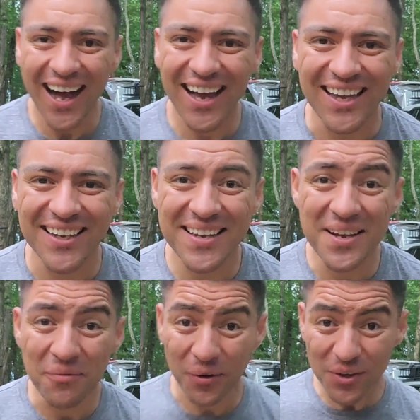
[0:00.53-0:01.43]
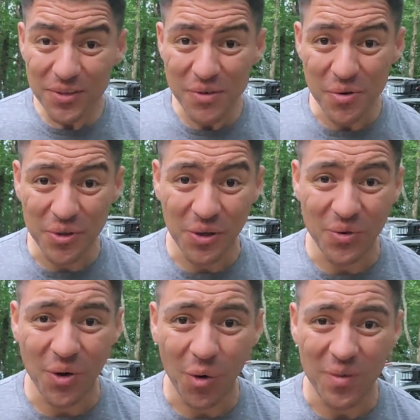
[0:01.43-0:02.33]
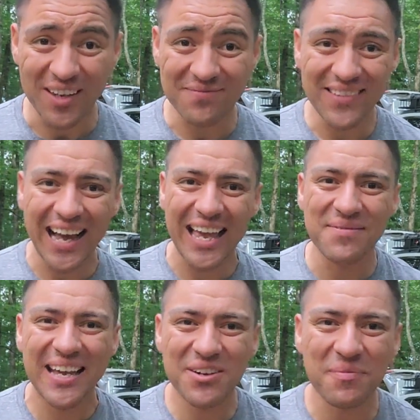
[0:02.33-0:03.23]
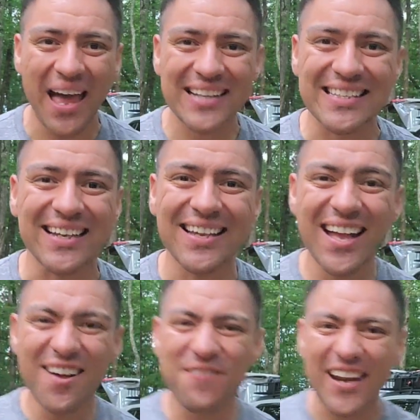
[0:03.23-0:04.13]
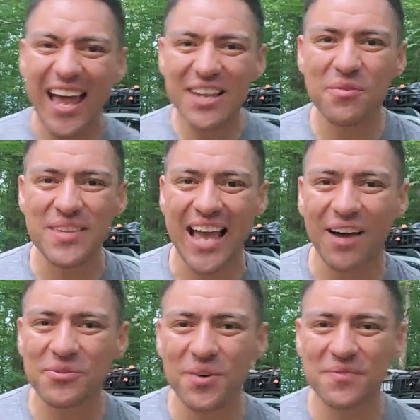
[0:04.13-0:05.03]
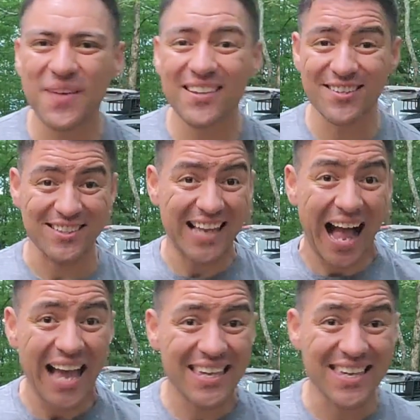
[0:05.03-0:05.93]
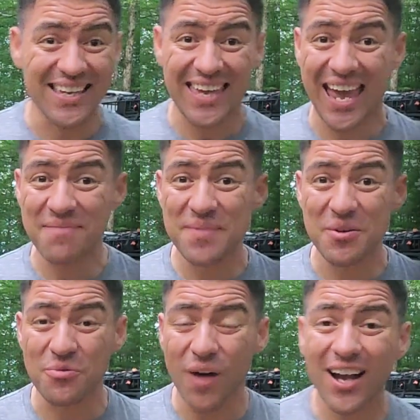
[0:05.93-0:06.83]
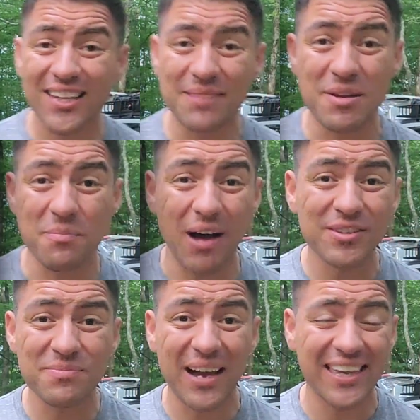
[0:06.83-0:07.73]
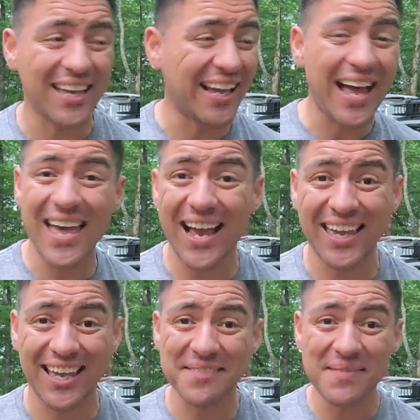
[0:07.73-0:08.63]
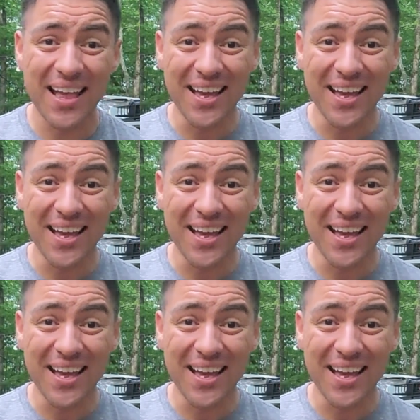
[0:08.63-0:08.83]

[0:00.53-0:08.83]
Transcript: Hi! For those of you who don't know me, I am Daniel Bacsa, fanatic of the outdoor adventures, hiking, camping, rock climbing, mountain biking, kayaking,